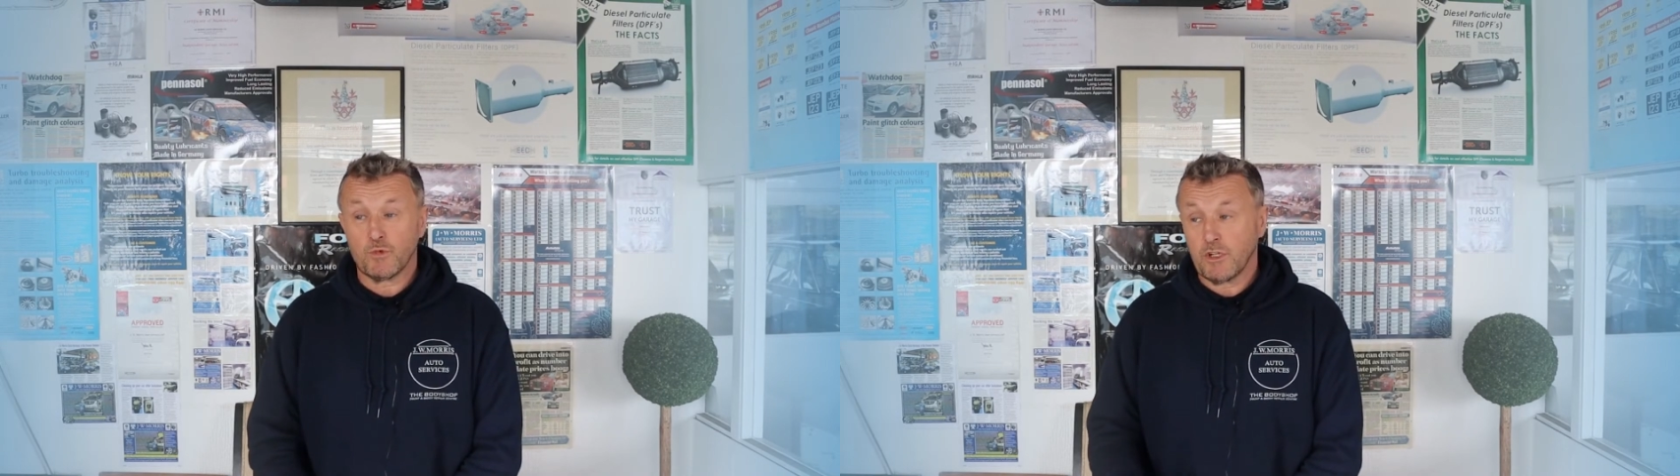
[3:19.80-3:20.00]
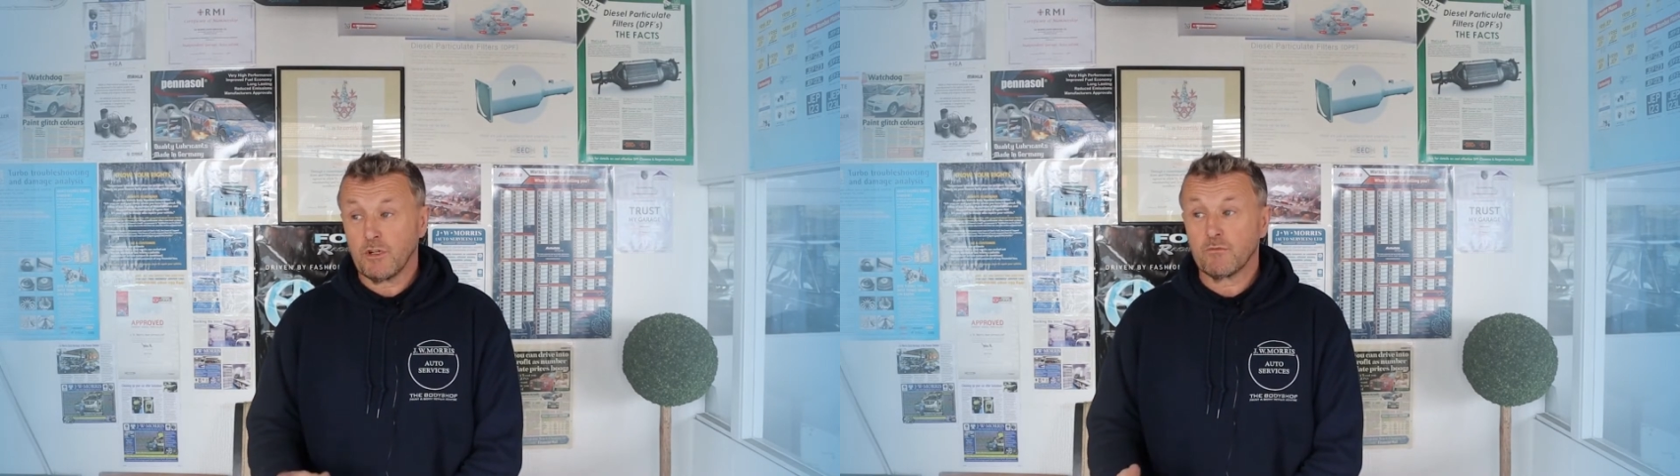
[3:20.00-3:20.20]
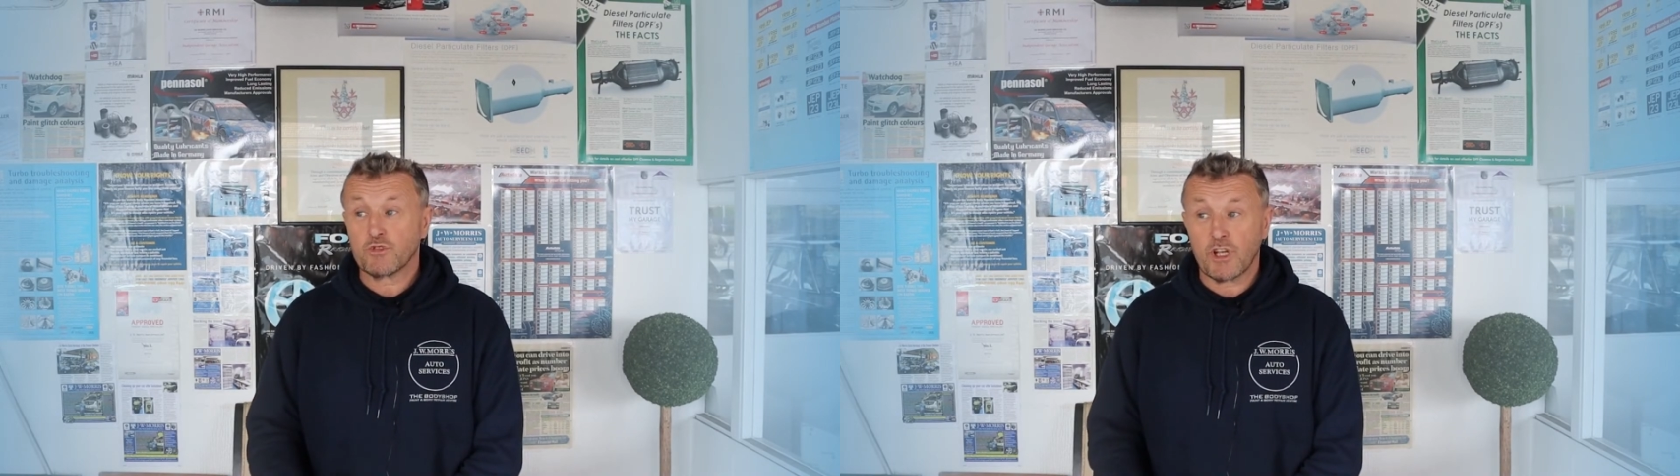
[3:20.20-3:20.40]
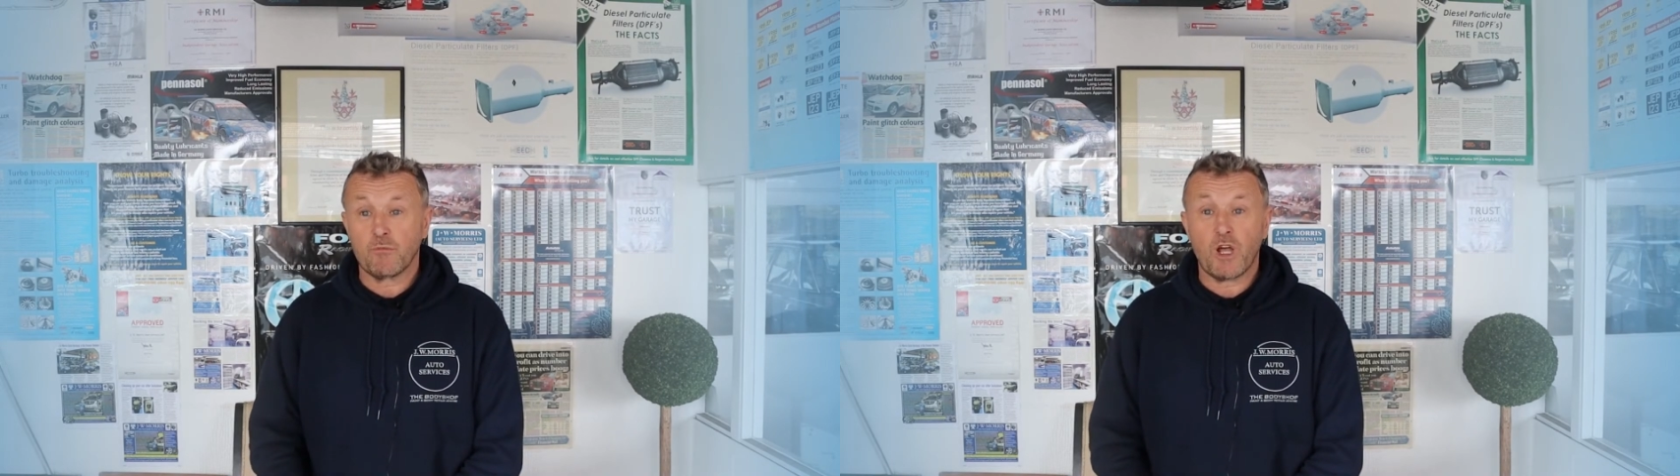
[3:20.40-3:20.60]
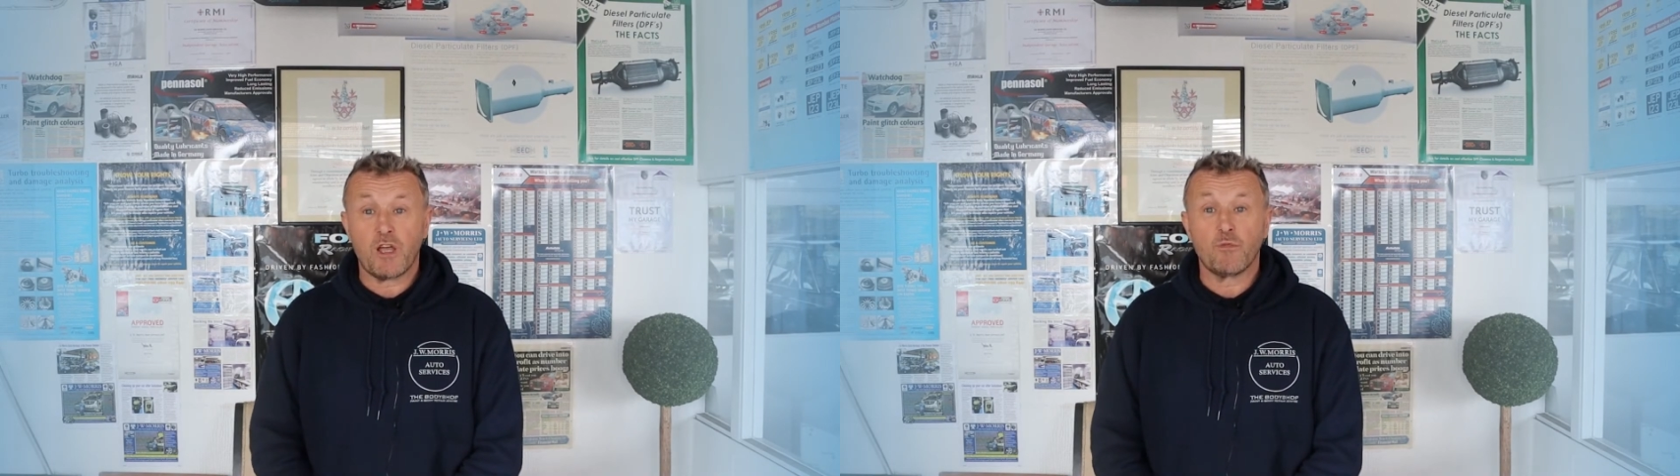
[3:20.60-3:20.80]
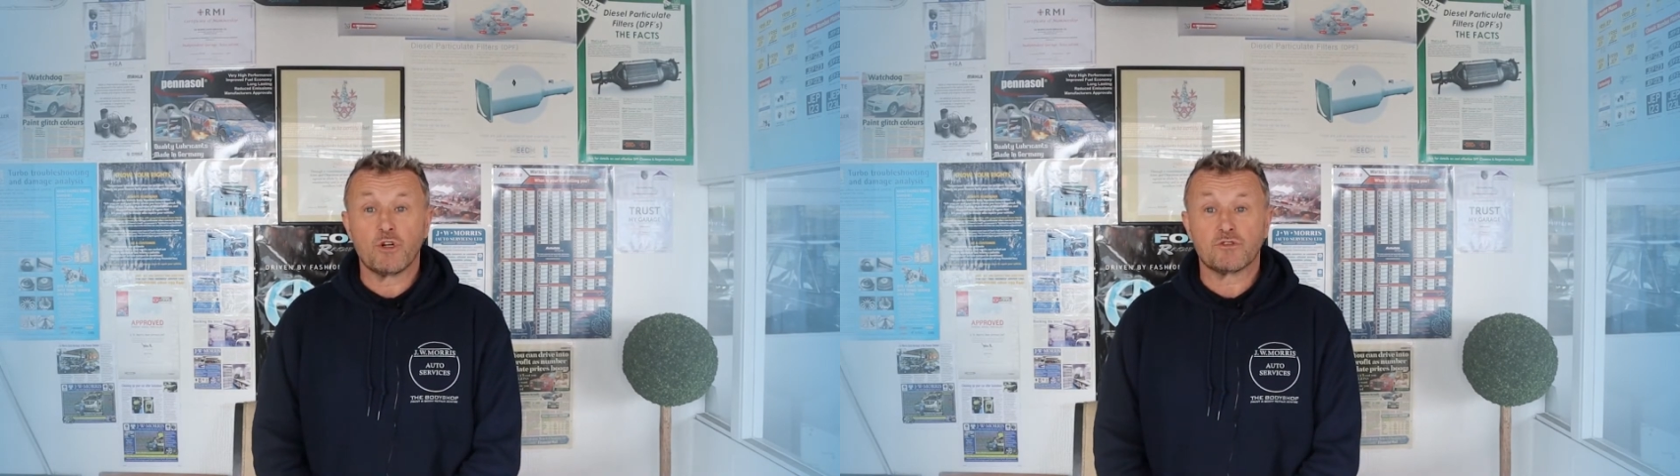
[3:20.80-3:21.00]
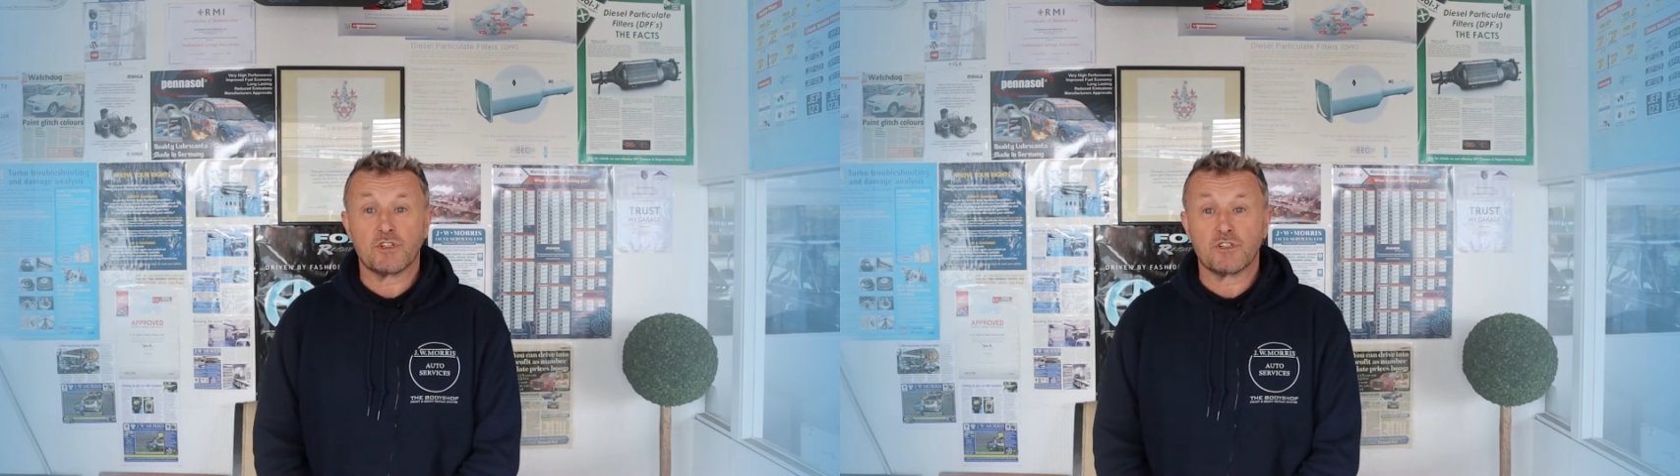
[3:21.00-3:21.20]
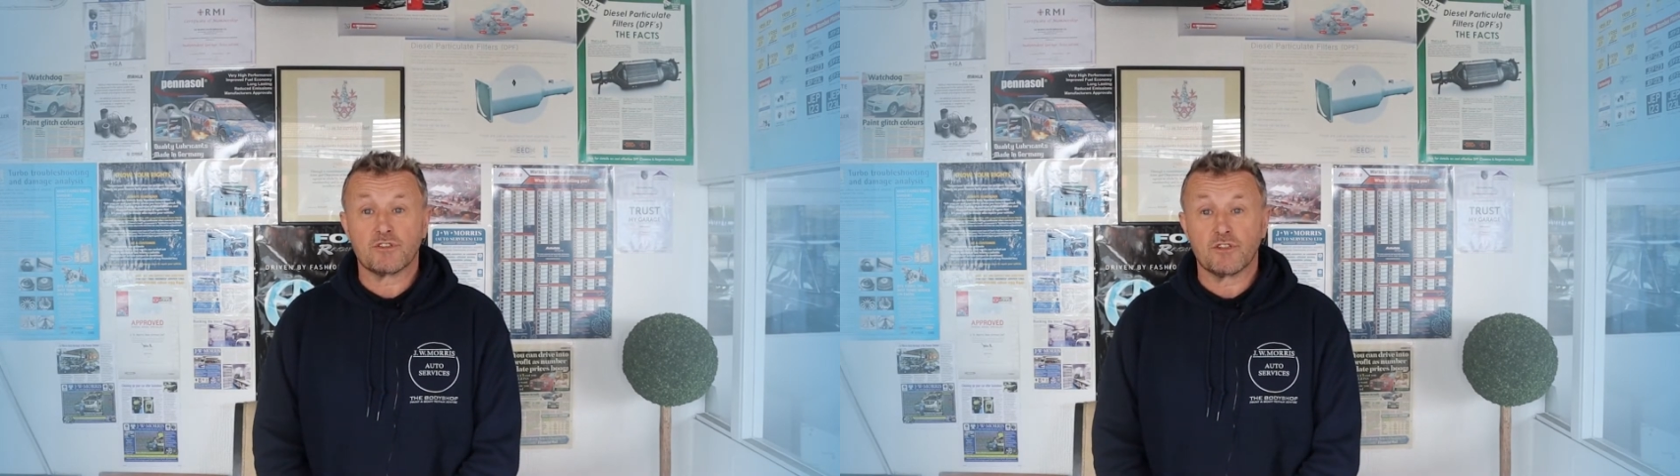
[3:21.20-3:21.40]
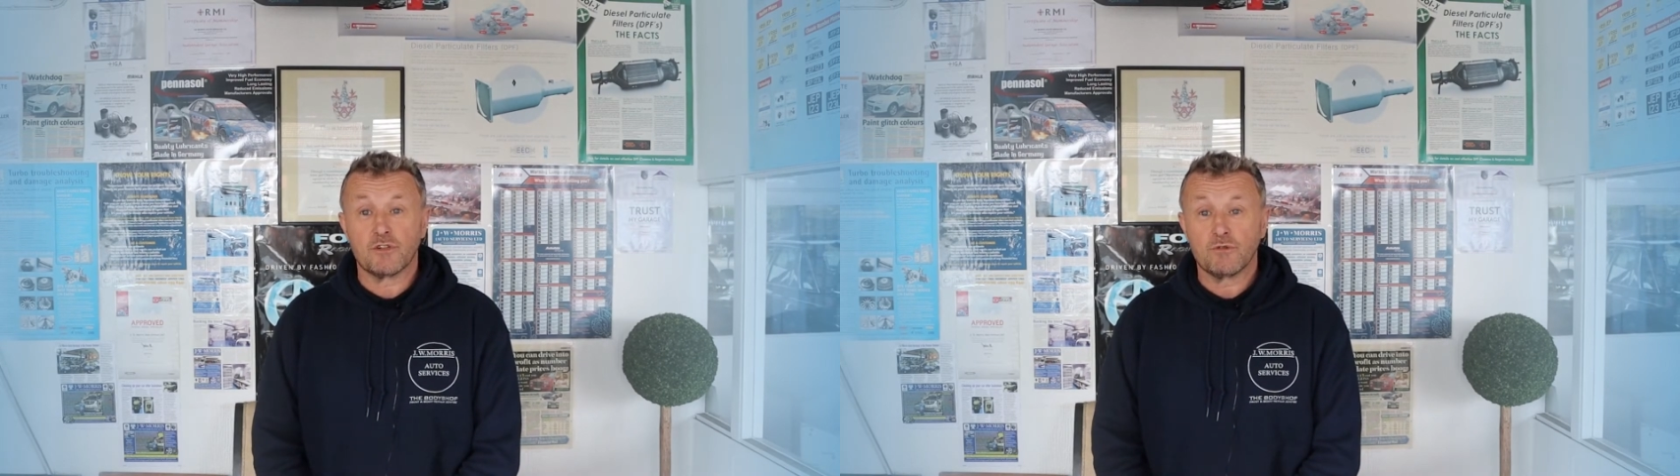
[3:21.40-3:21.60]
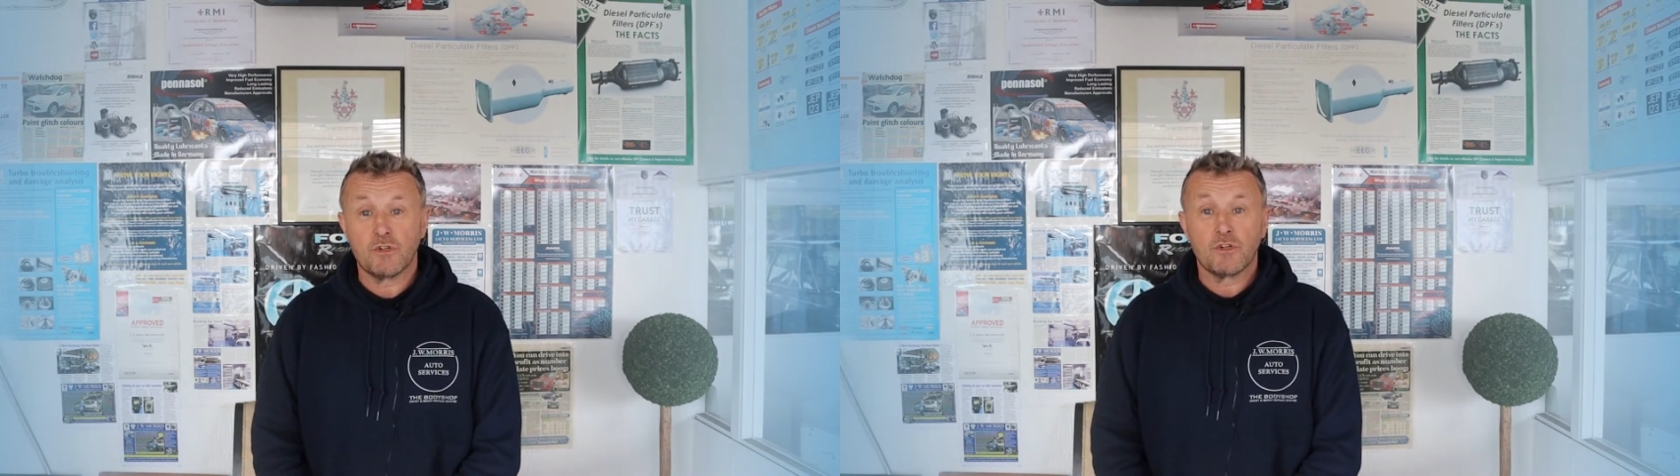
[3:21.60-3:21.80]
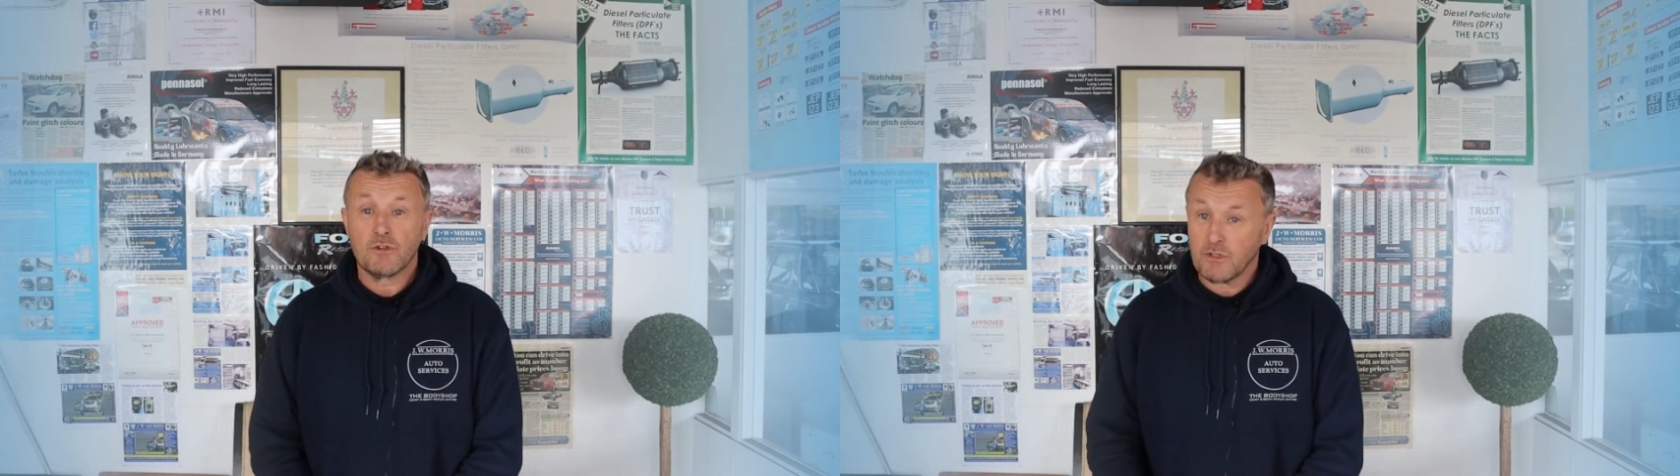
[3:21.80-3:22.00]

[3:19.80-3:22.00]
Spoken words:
you know, saying my MOT is due.